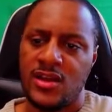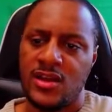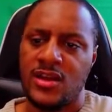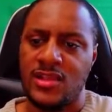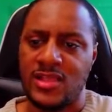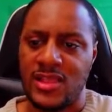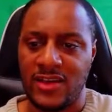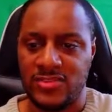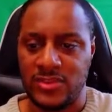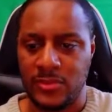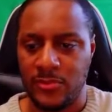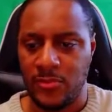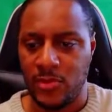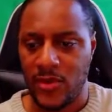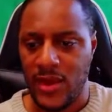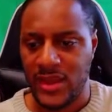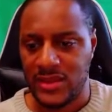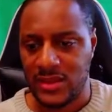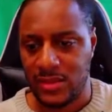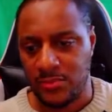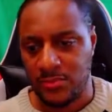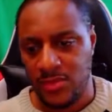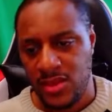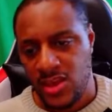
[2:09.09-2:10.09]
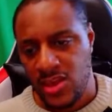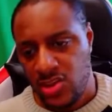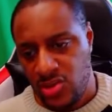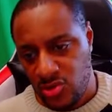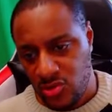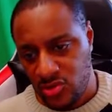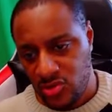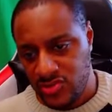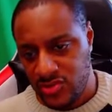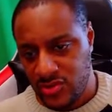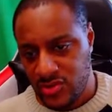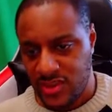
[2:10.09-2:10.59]
Love them or hate them. You
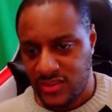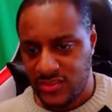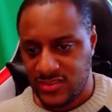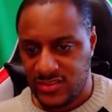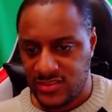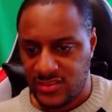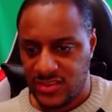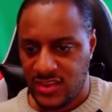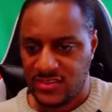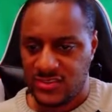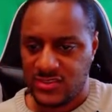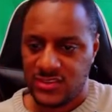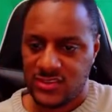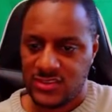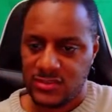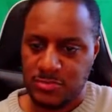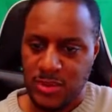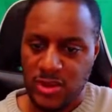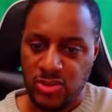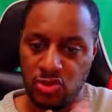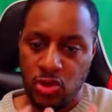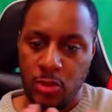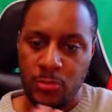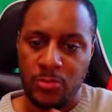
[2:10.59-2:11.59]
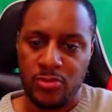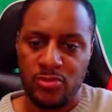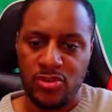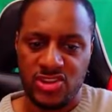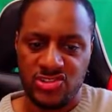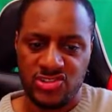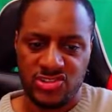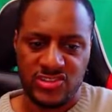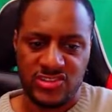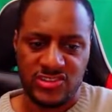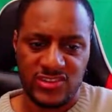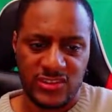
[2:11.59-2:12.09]
also get 6 special
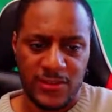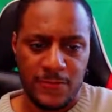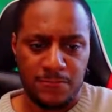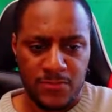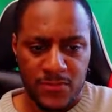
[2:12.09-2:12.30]
operations.